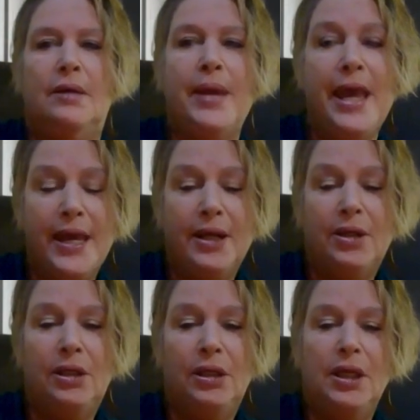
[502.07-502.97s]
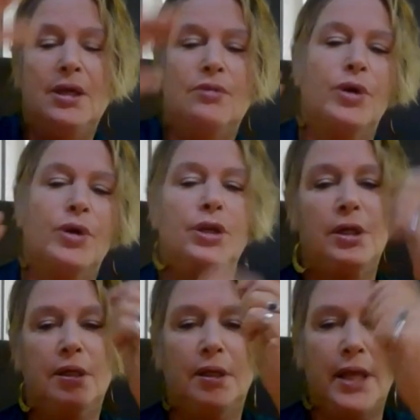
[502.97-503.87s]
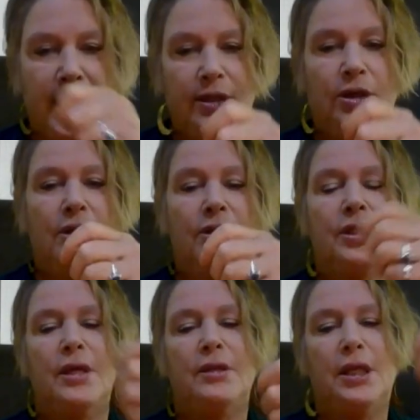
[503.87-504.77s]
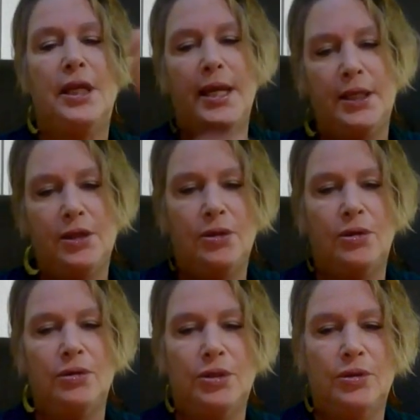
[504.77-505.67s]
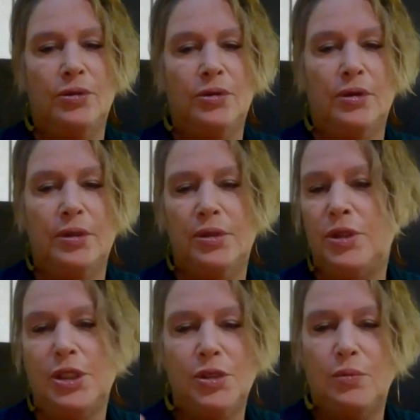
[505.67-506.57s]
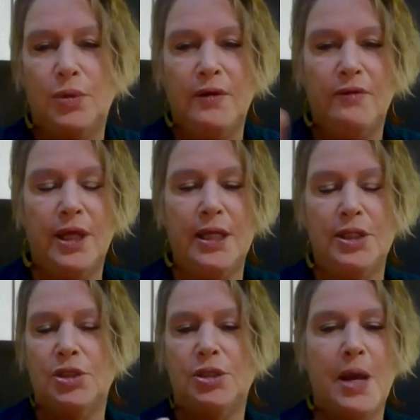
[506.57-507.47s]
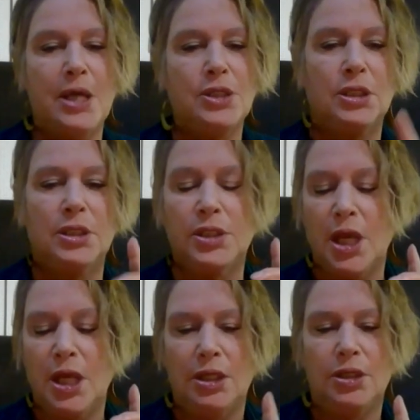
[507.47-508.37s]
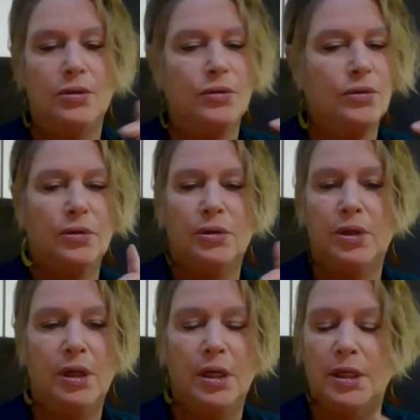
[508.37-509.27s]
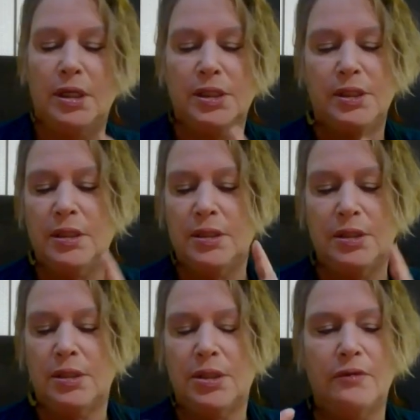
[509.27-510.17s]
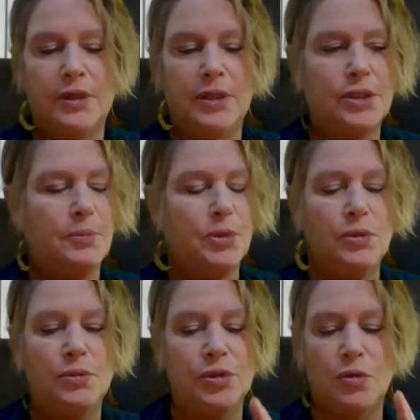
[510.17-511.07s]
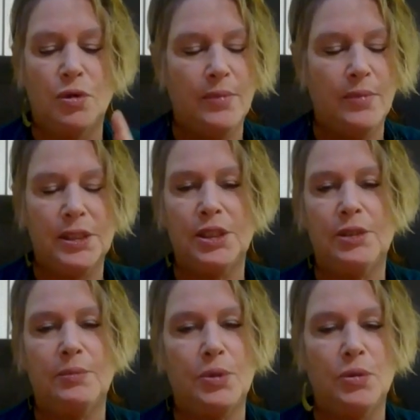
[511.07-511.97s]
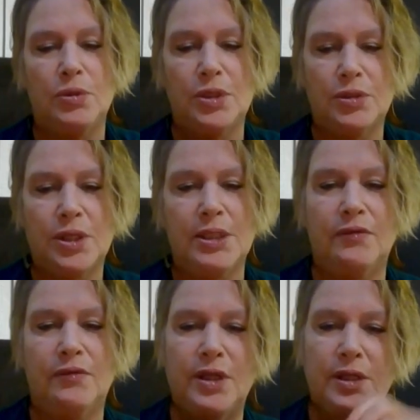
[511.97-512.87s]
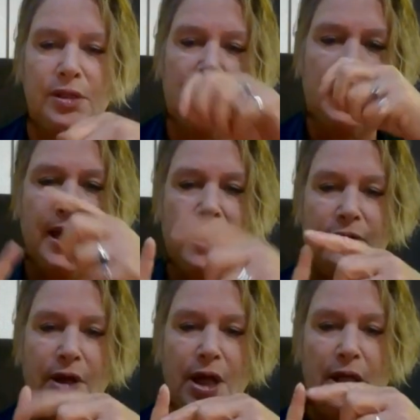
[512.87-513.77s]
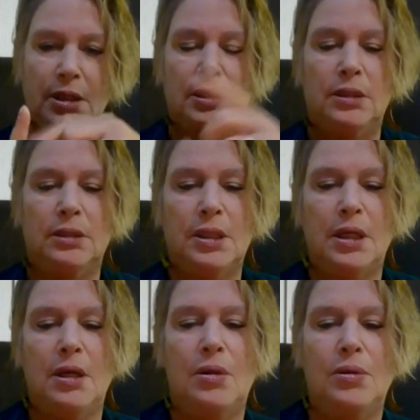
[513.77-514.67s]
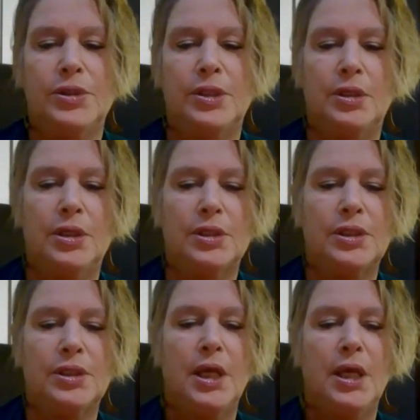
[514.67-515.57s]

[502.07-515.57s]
panel, where you can hang the hooks and then hang your utensil, whatever that is, your spatulas, your serving spoons or mixing spoons, those kinds of things that are going to have little holes in the hooks.